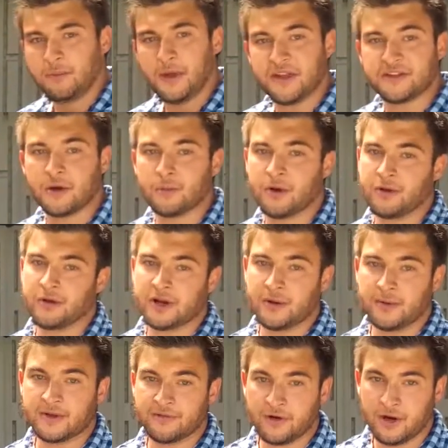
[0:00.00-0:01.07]
based on where they're
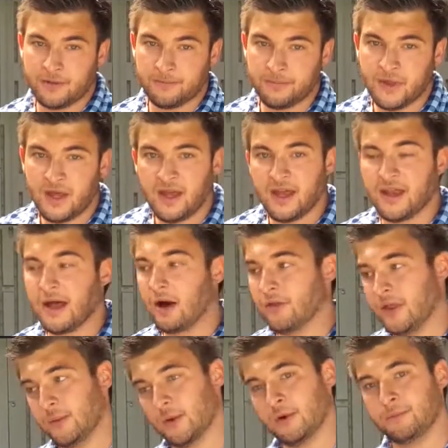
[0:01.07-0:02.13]
coming from and how
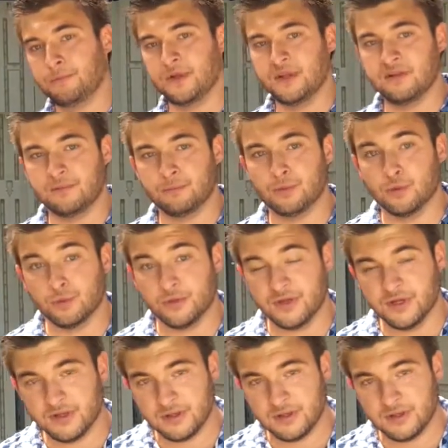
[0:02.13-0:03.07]
they will be brewed.